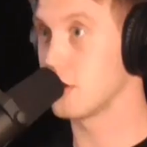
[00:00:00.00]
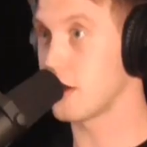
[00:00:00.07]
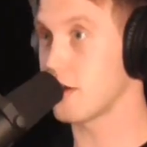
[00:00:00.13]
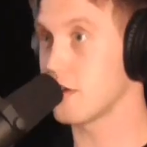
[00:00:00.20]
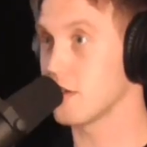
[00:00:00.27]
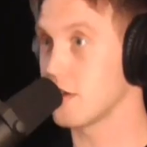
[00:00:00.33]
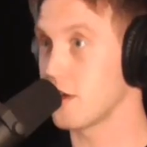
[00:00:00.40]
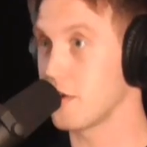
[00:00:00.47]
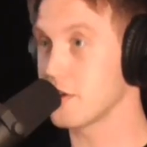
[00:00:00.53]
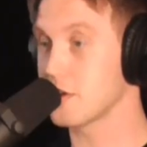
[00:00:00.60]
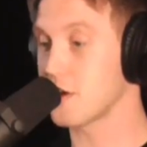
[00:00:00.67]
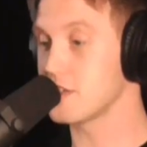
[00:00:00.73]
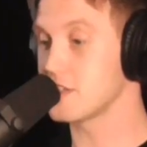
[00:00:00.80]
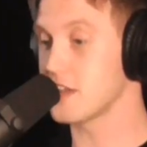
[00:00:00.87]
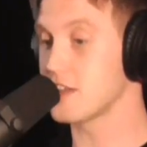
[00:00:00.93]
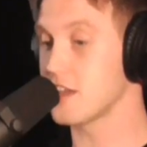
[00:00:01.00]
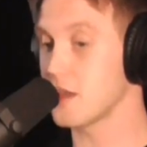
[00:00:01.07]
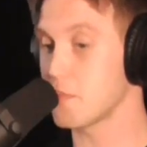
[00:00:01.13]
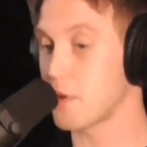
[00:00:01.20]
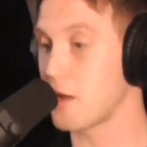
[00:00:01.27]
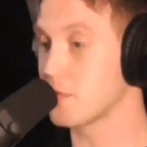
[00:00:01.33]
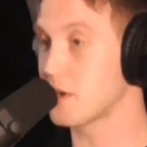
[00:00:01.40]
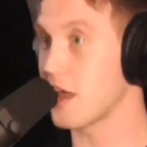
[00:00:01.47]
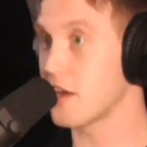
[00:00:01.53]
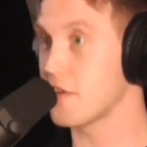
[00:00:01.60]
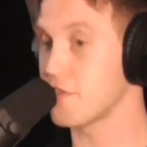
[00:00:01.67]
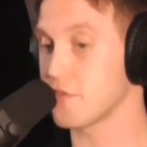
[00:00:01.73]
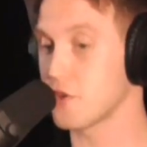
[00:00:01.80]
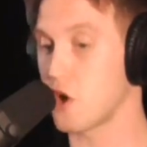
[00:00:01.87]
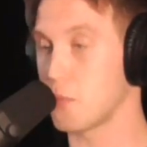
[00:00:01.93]
Yeah, I mean, crazy idea, but I'm glad
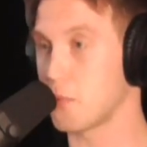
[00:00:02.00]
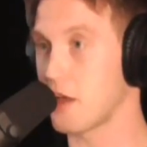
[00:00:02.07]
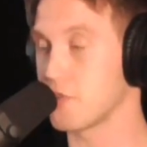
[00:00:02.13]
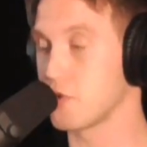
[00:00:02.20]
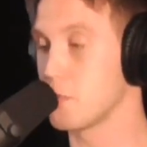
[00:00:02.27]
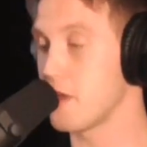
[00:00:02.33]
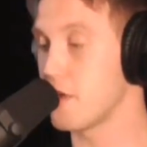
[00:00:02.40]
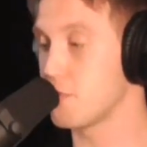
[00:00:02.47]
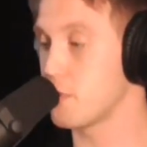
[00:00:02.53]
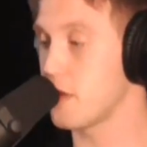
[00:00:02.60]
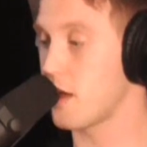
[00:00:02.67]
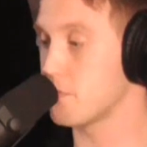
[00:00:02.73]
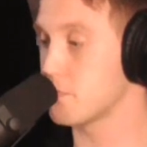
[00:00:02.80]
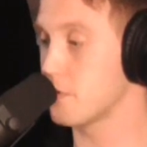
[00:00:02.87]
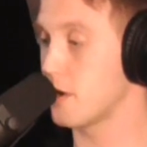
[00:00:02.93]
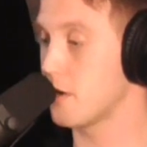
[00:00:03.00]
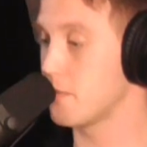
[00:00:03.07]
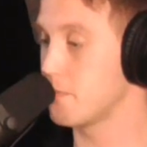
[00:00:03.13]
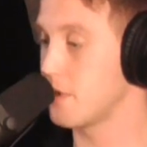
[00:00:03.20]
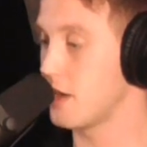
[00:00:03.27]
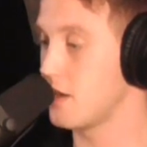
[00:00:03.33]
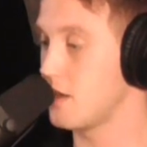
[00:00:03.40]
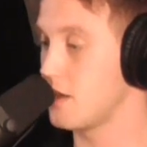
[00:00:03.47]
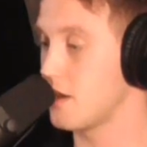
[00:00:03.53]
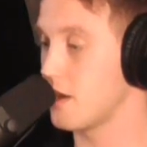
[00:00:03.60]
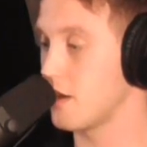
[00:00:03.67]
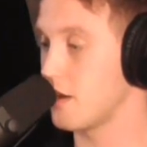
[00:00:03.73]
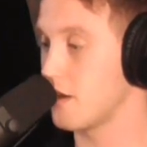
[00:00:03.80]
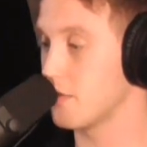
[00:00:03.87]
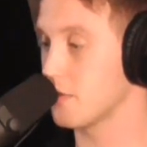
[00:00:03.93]
I've got a platform. If we have any
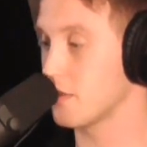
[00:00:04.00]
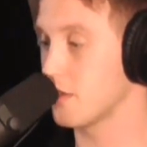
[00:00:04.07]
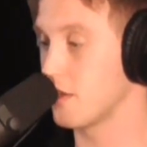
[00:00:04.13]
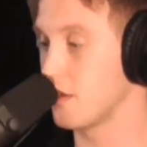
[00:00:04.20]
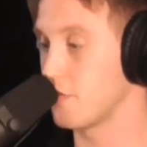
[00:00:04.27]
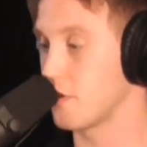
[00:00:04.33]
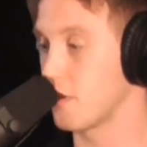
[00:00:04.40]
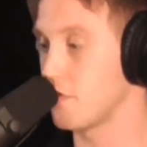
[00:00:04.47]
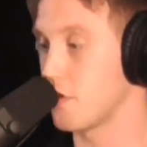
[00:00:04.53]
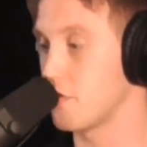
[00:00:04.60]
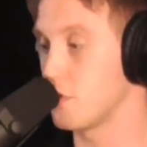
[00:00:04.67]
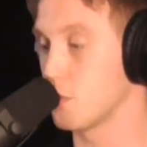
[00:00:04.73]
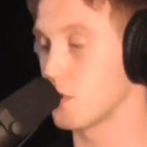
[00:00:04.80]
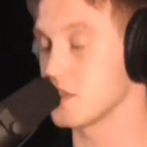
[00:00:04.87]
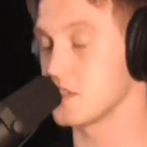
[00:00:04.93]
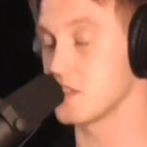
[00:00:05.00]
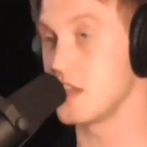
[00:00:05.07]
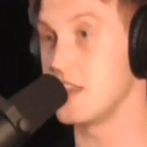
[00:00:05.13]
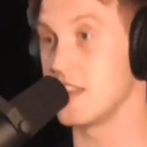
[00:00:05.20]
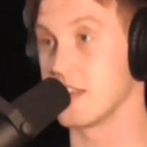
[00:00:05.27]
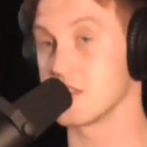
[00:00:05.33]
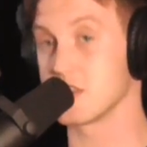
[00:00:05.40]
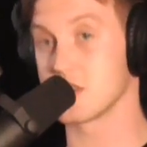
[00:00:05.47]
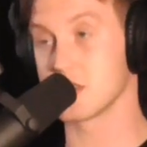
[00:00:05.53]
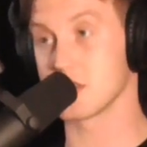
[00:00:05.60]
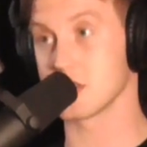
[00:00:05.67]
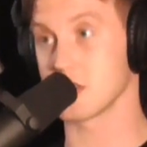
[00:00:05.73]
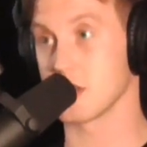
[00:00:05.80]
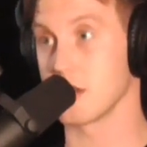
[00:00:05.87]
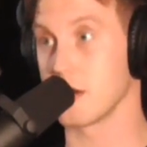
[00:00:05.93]
if you want to see
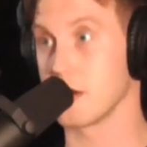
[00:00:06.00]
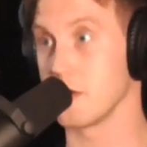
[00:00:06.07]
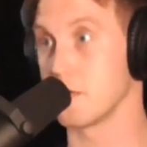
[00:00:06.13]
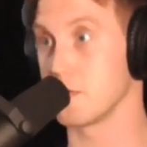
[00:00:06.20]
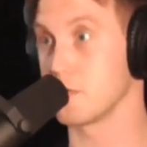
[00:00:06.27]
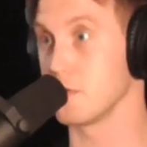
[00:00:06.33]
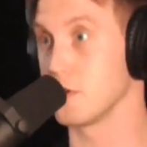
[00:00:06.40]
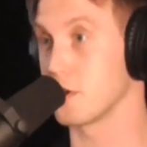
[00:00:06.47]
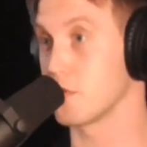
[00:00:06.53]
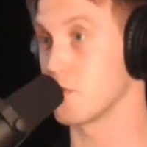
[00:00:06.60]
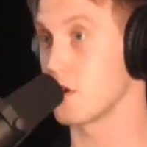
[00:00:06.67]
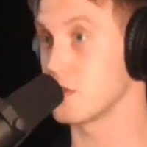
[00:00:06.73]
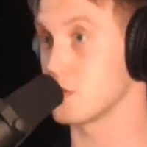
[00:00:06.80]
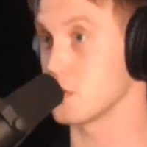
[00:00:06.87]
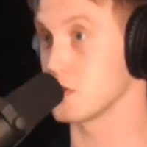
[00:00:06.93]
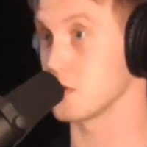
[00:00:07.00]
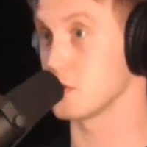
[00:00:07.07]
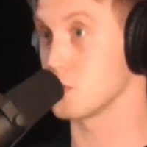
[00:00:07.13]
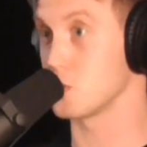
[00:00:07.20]
this, you can write to us on